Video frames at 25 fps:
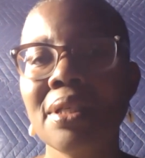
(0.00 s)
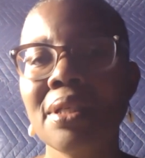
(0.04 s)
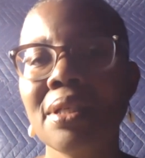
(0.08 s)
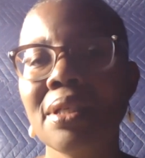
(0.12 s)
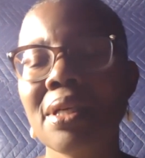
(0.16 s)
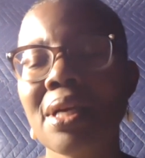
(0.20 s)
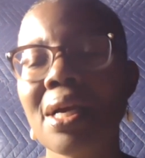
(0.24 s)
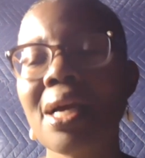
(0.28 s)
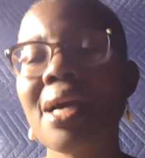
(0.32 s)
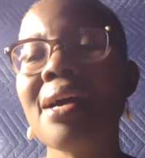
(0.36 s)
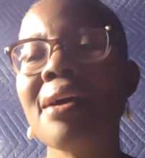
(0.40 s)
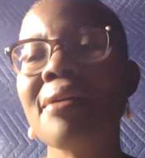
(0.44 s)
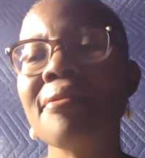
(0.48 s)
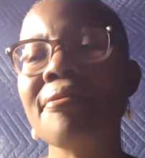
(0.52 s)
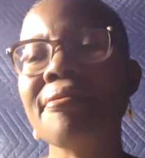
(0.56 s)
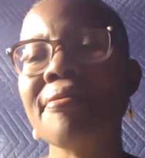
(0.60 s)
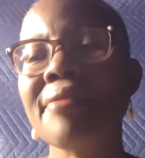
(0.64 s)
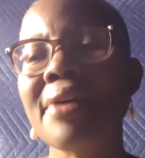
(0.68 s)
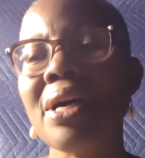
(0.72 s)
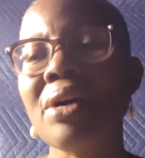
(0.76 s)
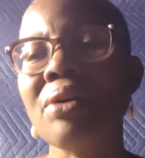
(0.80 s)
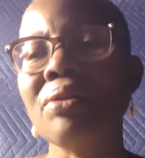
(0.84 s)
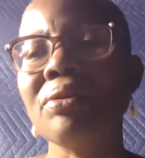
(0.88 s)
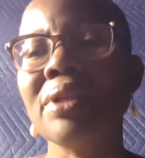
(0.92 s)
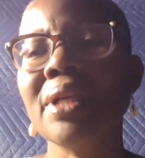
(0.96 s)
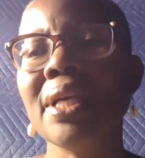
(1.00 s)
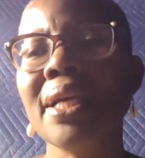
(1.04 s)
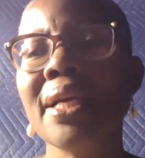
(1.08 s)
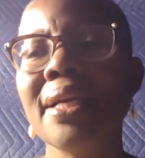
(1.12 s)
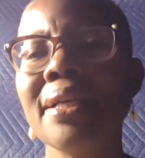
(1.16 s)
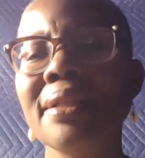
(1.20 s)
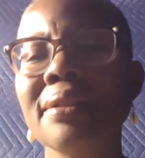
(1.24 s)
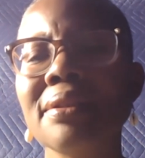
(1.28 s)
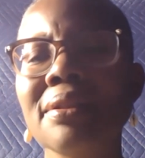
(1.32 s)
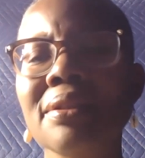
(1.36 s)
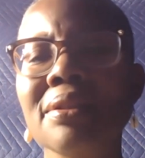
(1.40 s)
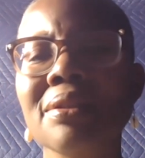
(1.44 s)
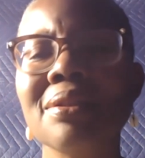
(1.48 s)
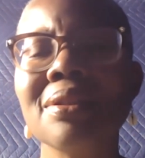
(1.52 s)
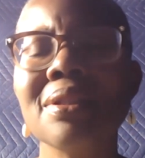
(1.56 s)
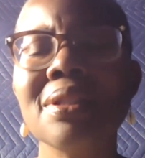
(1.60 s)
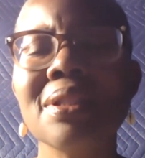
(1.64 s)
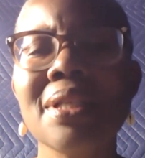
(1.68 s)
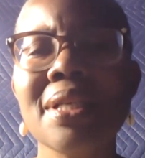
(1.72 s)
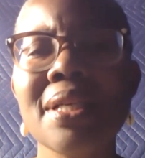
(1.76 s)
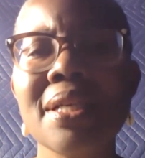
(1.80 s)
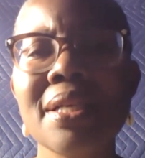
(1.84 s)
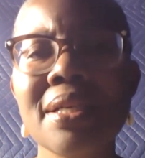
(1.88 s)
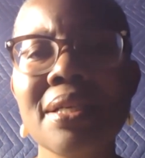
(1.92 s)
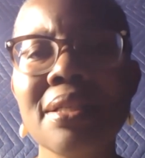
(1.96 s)
I have found answers and
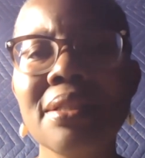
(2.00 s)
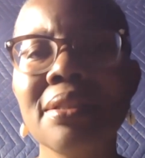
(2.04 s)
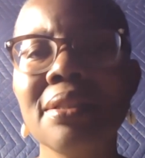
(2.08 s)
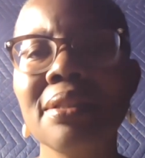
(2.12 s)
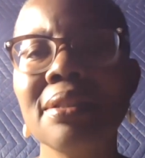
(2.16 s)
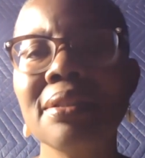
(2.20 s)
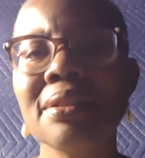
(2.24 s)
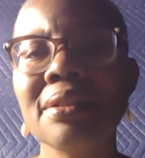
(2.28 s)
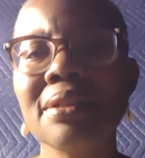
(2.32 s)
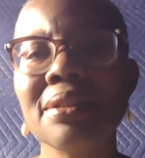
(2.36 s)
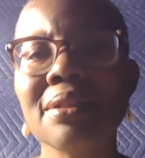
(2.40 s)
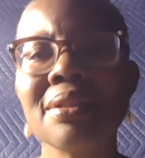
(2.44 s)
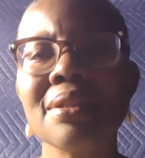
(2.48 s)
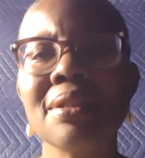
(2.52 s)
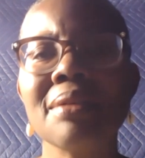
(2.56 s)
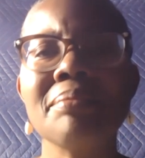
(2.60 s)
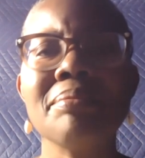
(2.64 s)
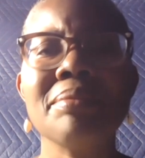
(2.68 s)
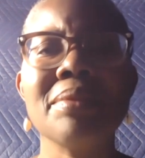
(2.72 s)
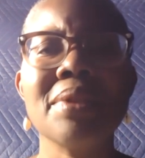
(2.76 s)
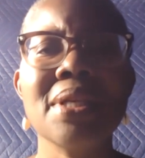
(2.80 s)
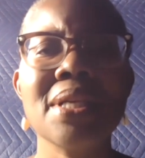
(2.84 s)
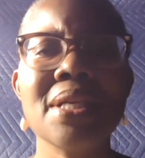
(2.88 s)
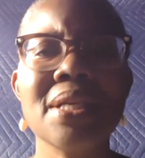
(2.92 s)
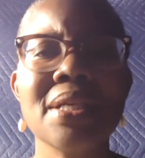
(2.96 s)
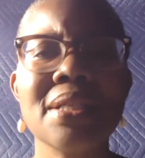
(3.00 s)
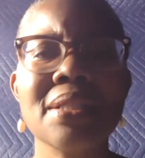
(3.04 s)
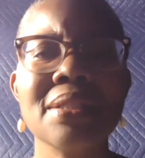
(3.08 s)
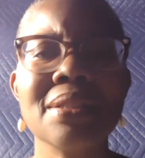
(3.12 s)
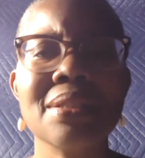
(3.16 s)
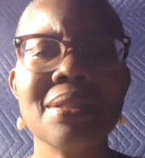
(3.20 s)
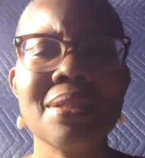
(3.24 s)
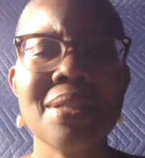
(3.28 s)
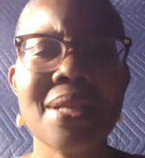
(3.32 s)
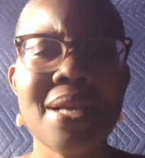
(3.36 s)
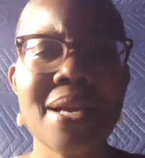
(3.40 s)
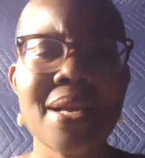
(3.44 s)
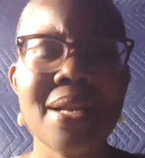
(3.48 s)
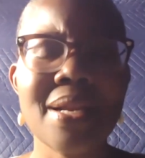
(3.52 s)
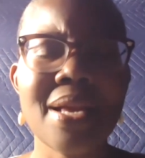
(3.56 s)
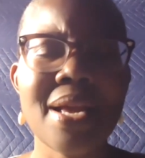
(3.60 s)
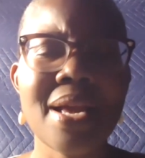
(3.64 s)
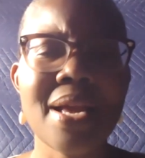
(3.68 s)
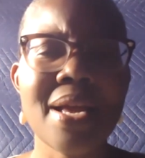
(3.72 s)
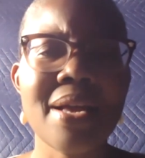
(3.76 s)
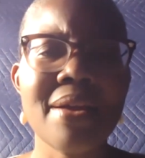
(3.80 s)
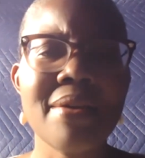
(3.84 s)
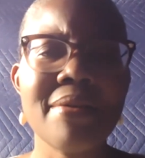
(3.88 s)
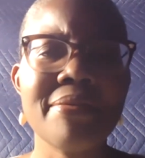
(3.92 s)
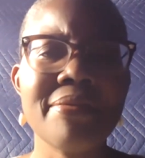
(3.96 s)
healing to some things that
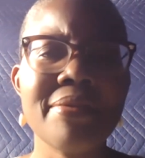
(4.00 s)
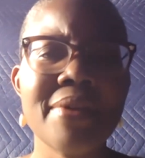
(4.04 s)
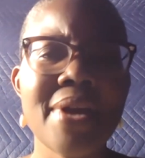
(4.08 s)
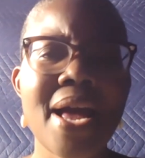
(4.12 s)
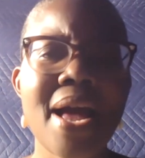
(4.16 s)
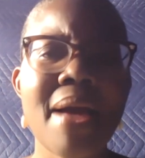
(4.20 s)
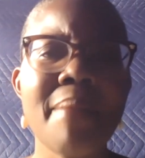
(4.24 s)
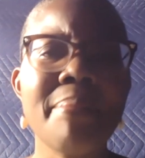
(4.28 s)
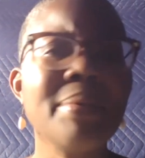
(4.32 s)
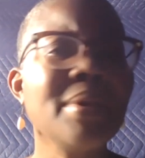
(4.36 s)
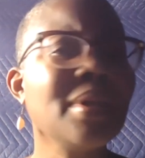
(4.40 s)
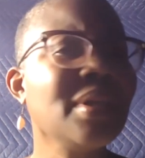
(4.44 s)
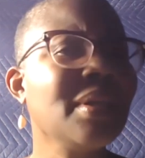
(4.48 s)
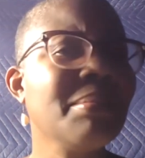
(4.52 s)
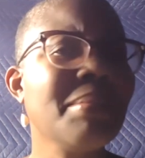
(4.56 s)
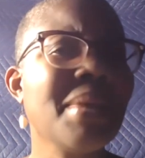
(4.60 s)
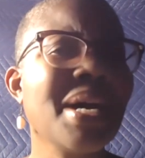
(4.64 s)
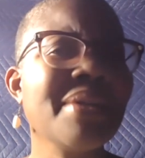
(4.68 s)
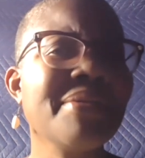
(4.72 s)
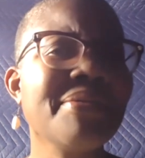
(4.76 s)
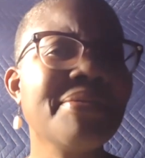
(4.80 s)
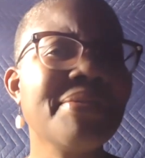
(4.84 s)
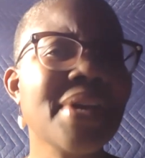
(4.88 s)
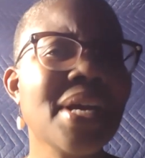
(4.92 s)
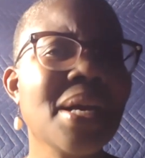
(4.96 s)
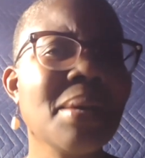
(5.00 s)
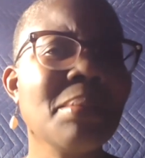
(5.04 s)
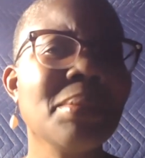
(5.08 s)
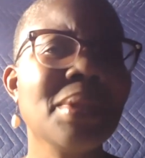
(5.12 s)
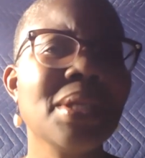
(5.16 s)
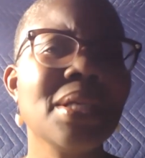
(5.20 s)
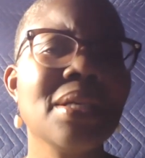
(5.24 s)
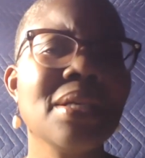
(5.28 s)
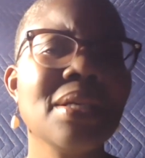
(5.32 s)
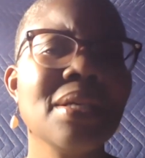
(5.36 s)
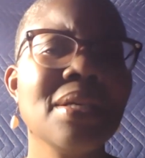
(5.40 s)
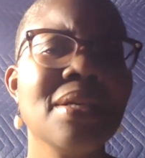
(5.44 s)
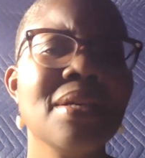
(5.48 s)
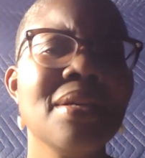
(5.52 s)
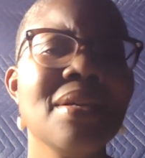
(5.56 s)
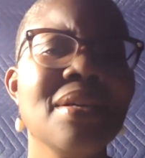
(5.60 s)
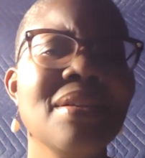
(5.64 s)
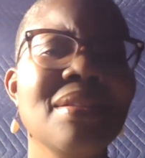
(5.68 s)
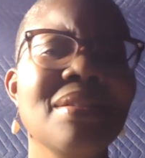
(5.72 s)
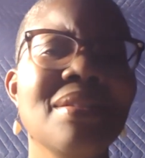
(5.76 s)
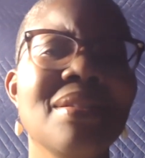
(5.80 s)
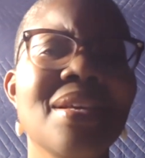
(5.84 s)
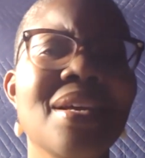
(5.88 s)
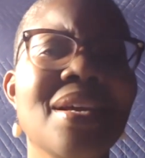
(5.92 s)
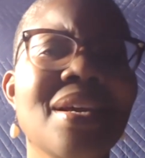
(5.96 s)
have happened in my family
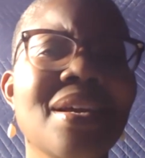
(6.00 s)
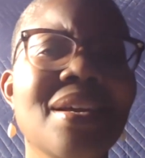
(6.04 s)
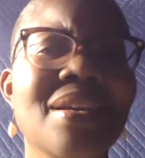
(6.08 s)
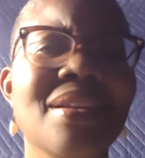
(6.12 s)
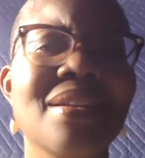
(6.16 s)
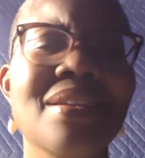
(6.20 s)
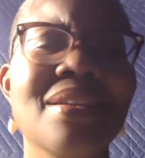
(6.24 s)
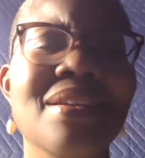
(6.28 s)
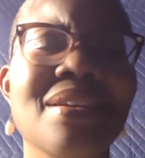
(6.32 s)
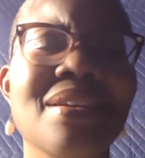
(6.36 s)
that